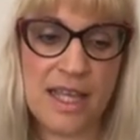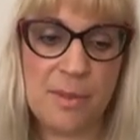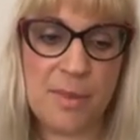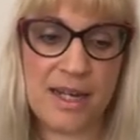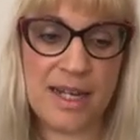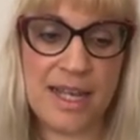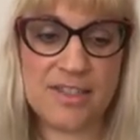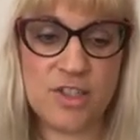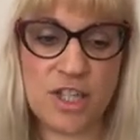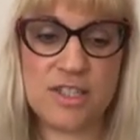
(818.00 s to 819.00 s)
But
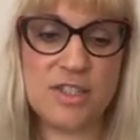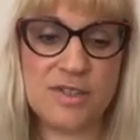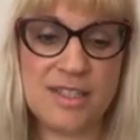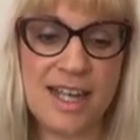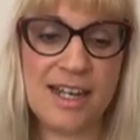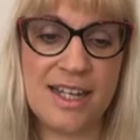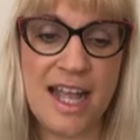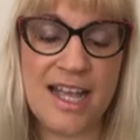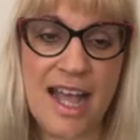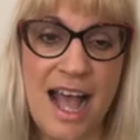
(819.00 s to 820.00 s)
it's just to say that
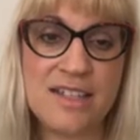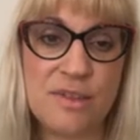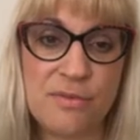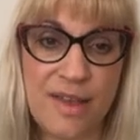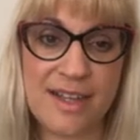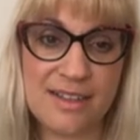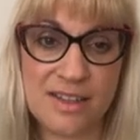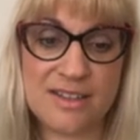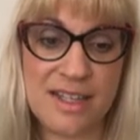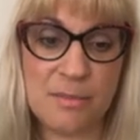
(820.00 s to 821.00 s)
it has affected
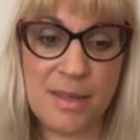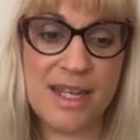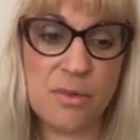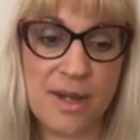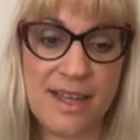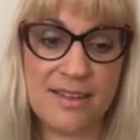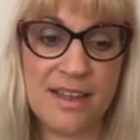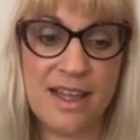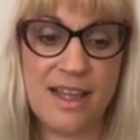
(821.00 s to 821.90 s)
us in many ways.